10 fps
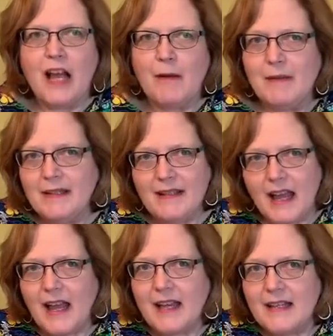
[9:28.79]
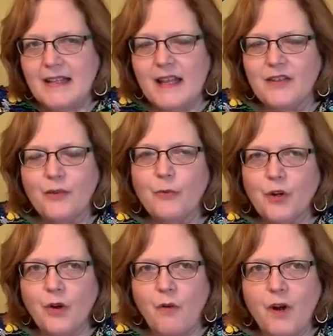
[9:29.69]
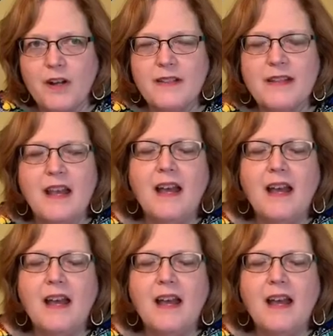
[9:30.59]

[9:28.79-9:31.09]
common size. That's your workhorse.